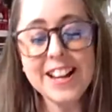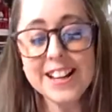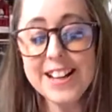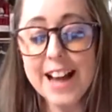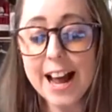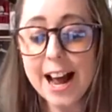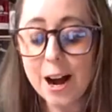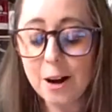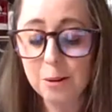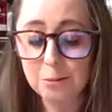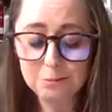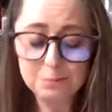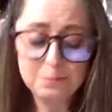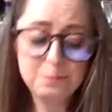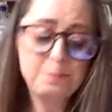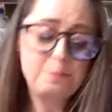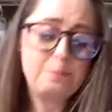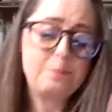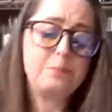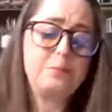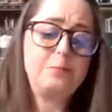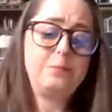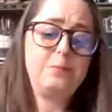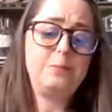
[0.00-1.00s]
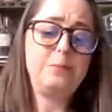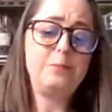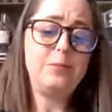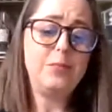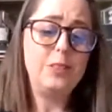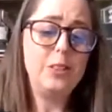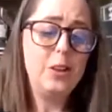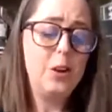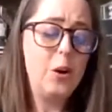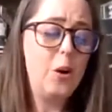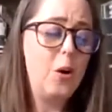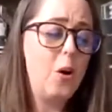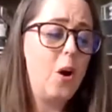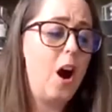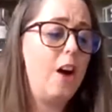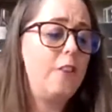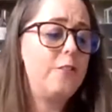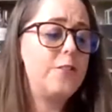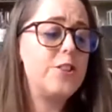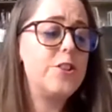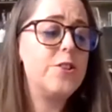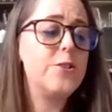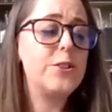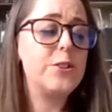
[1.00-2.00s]
Now,
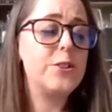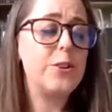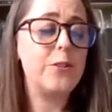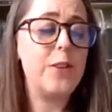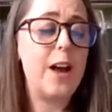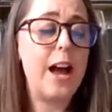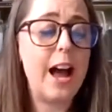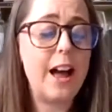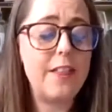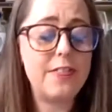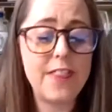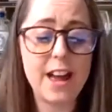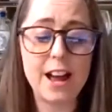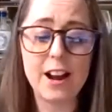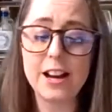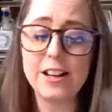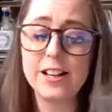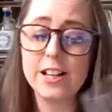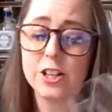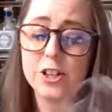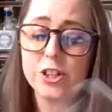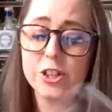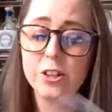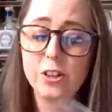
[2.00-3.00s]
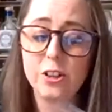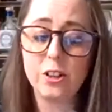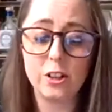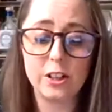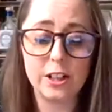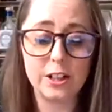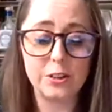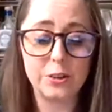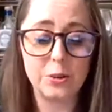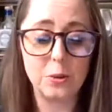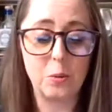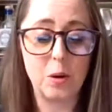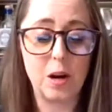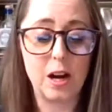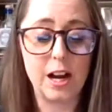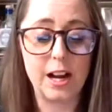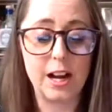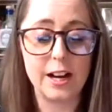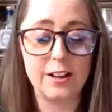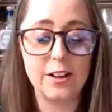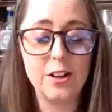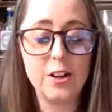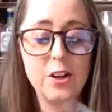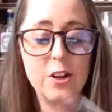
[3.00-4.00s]
after you've sort of had that initial look at the
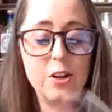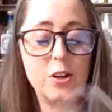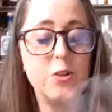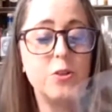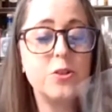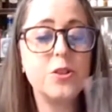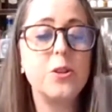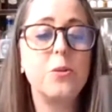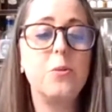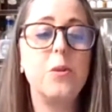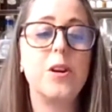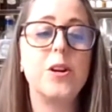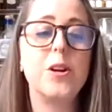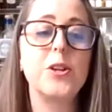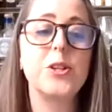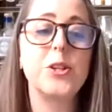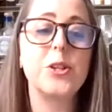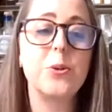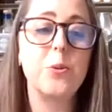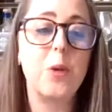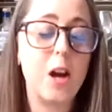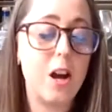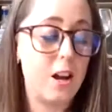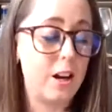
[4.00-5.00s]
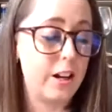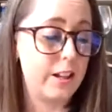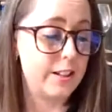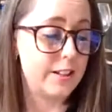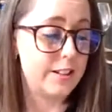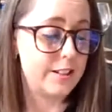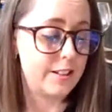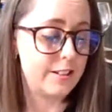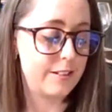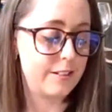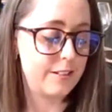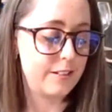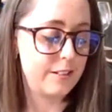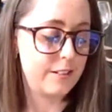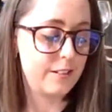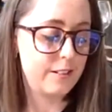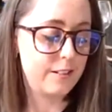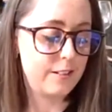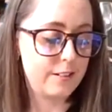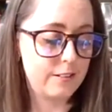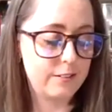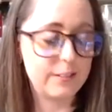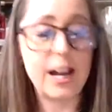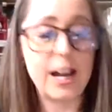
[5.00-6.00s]
wine, you do want to swirl it,
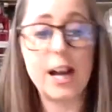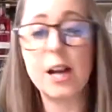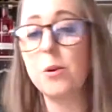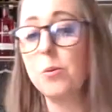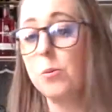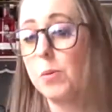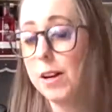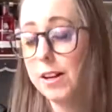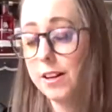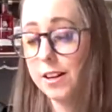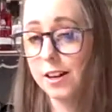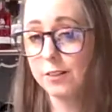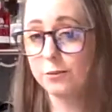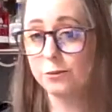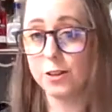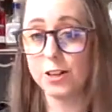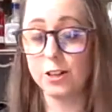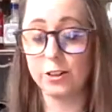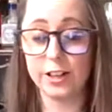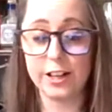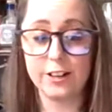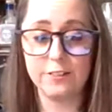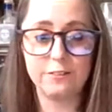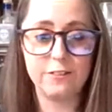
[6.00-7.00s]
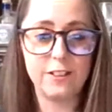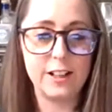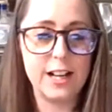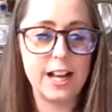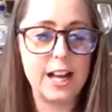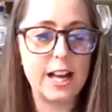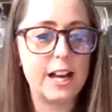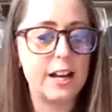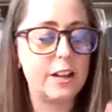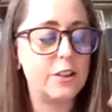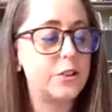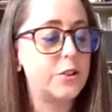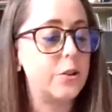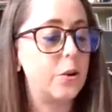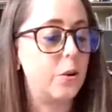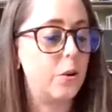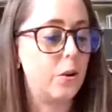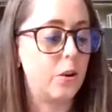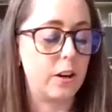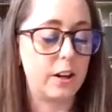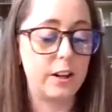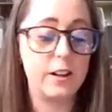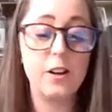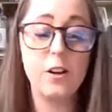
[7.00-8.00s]
like if we're looking for legs,
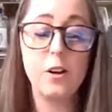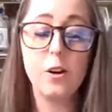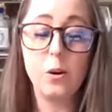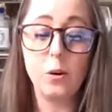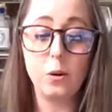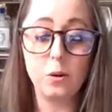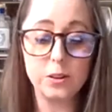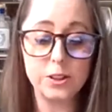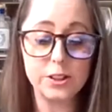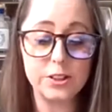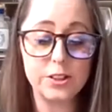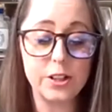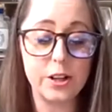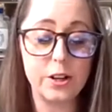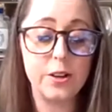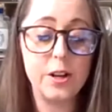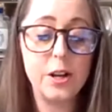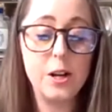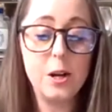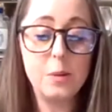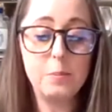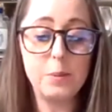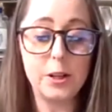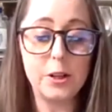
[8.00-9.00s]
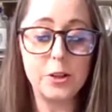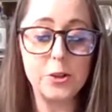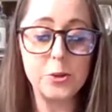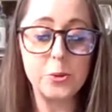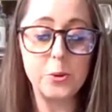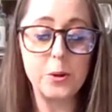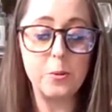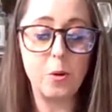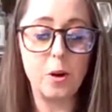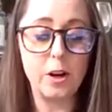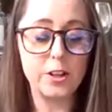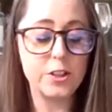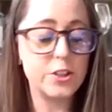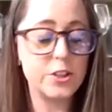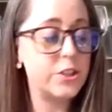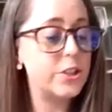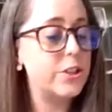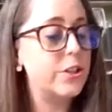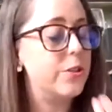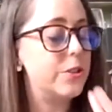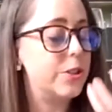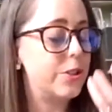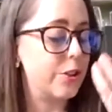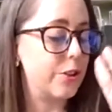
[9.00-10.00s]
or also because we want
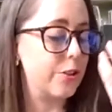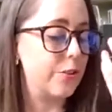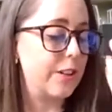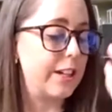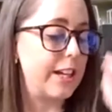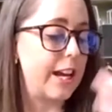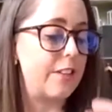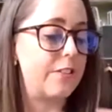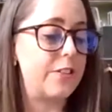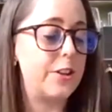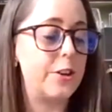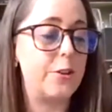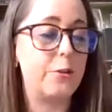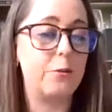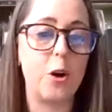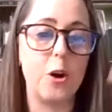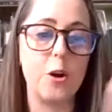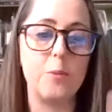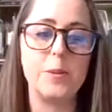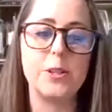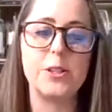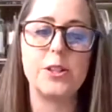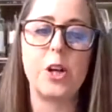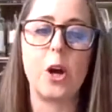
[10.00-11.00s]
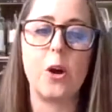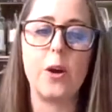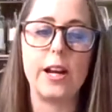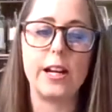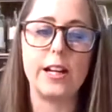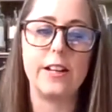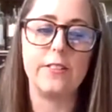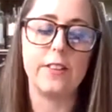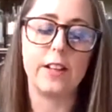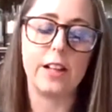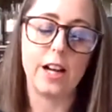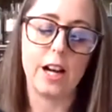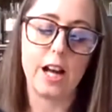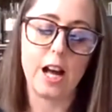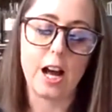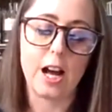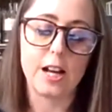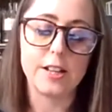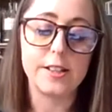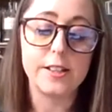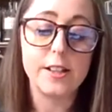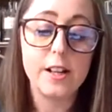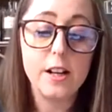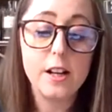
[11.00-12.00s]
to sort of get the aromas going in the
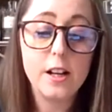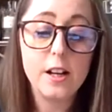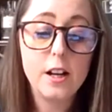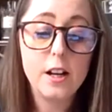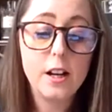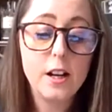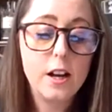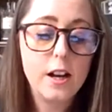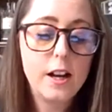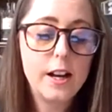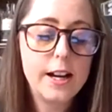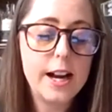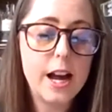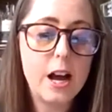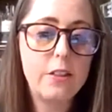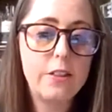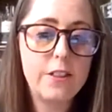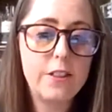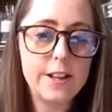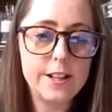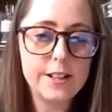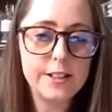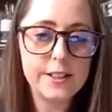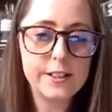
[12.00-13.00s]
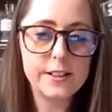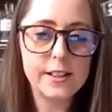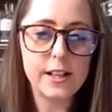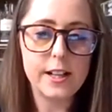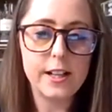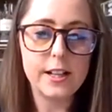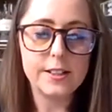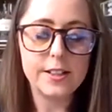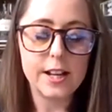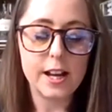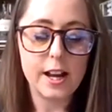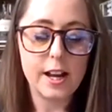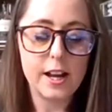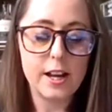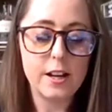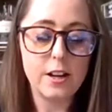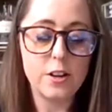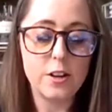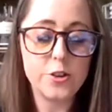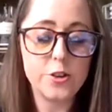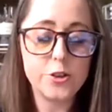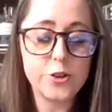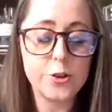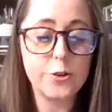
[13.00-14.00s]
glass. Now, this is
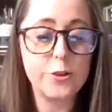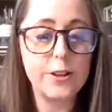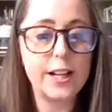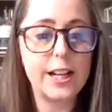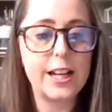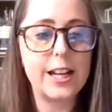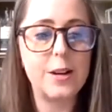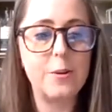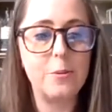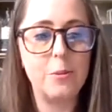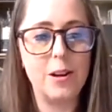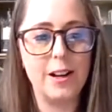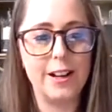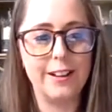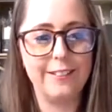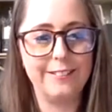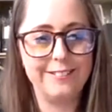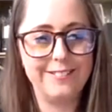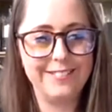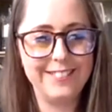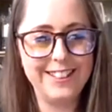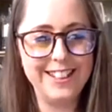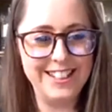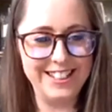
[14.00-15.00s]
a tricky one.